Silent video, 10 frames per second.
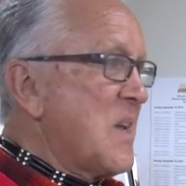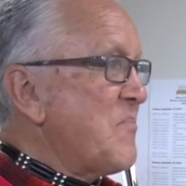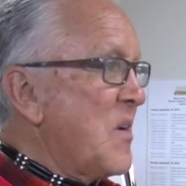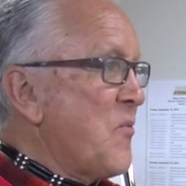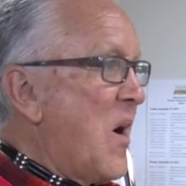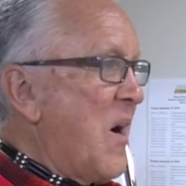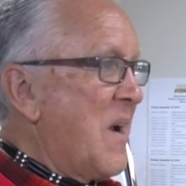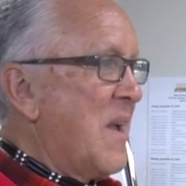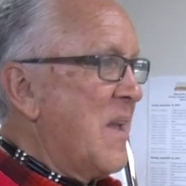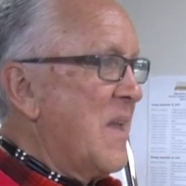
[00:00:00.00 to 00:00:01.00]
something wrong.
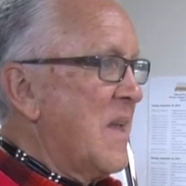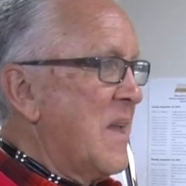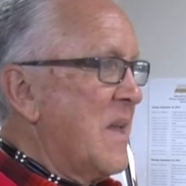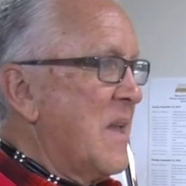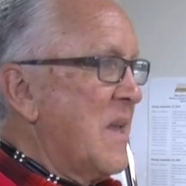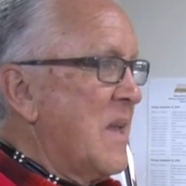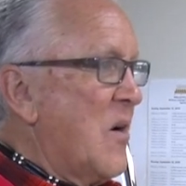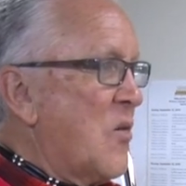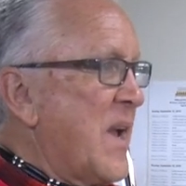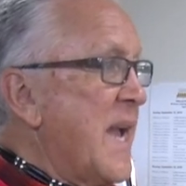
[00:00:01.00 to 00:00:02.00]

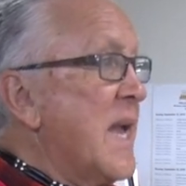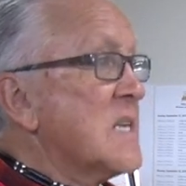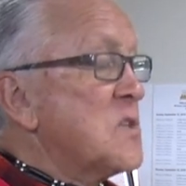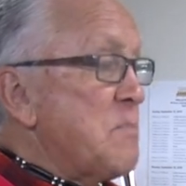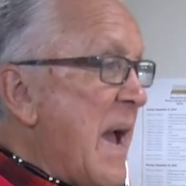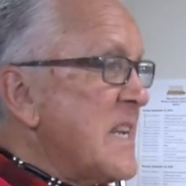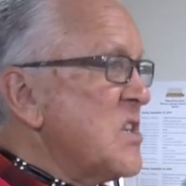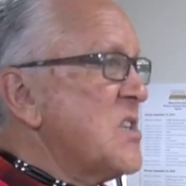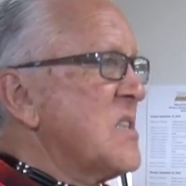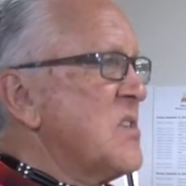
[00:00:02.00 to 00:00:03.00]
Okay?
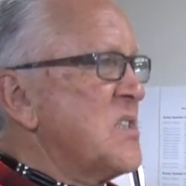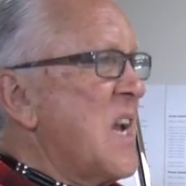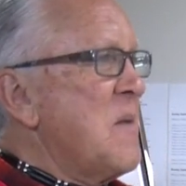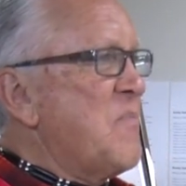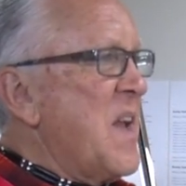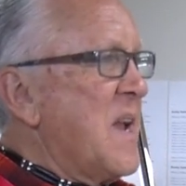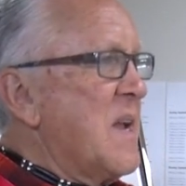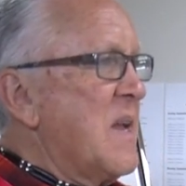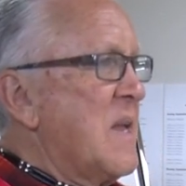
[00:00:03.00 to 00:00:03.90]
Spanish does the same thing.